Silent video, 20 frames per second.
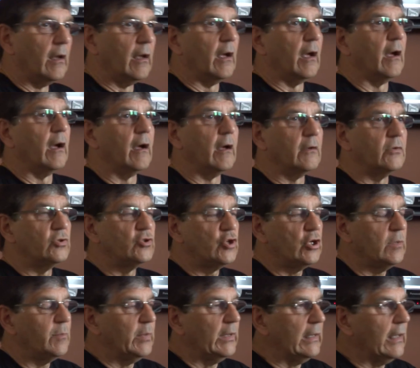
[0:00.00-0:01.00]

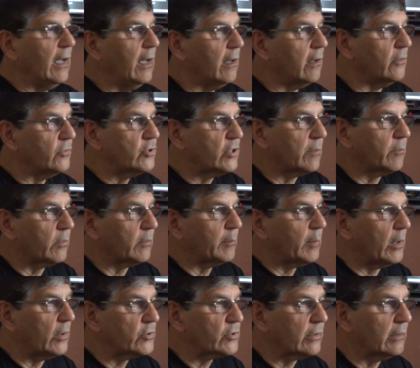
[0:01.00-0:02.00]
GPL, Jet
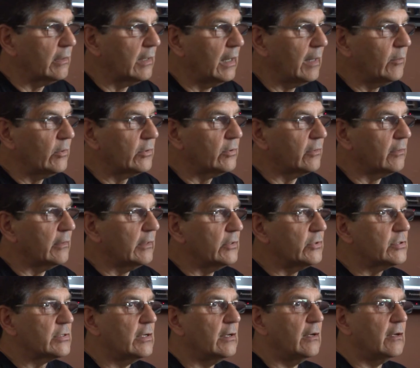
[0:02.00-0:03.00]
Propulsion
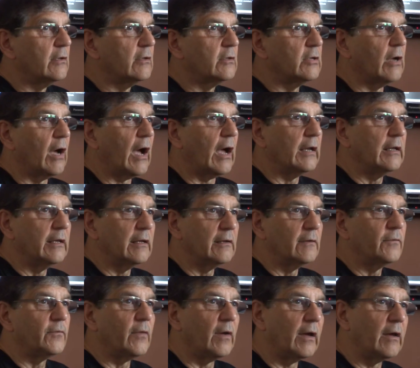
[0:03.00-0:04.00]
Laboratories, to
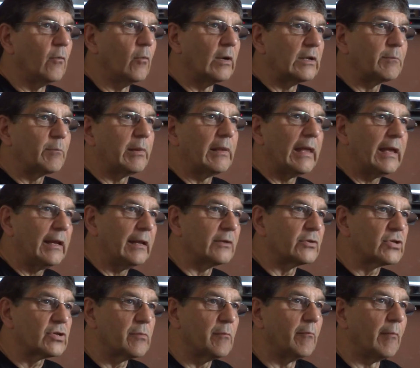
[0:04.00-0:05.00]
identify what
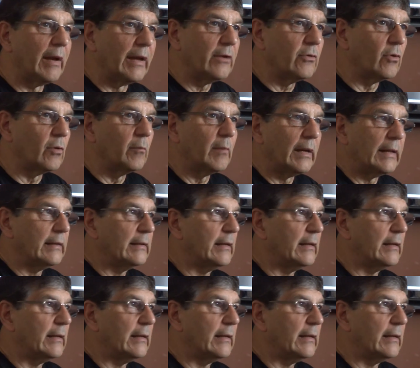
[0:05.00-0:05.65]
planets might or might